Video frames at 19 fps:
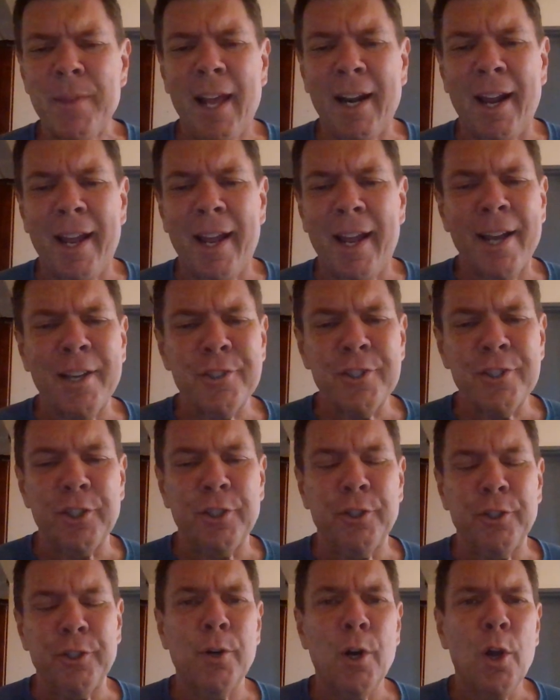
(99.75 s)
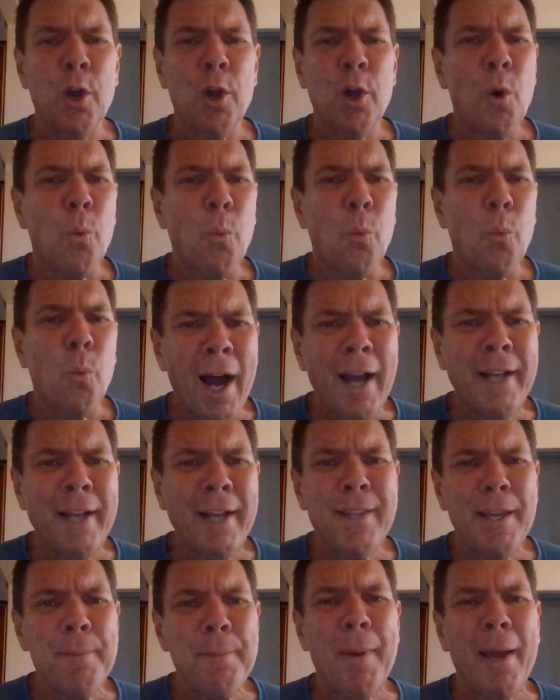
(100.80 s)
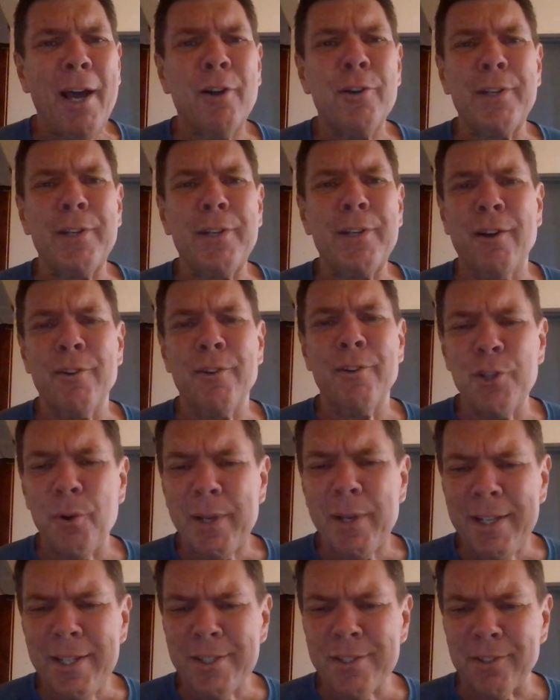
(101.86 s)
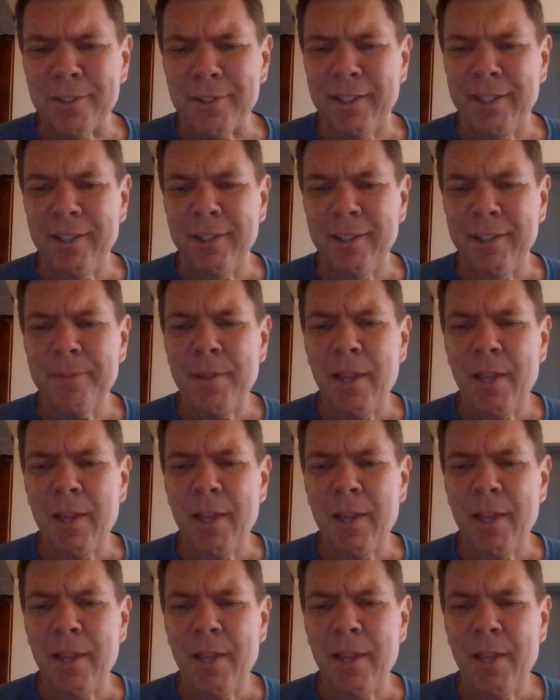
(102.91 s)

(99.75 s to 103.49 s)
And I ask you, why did they bow down so easily?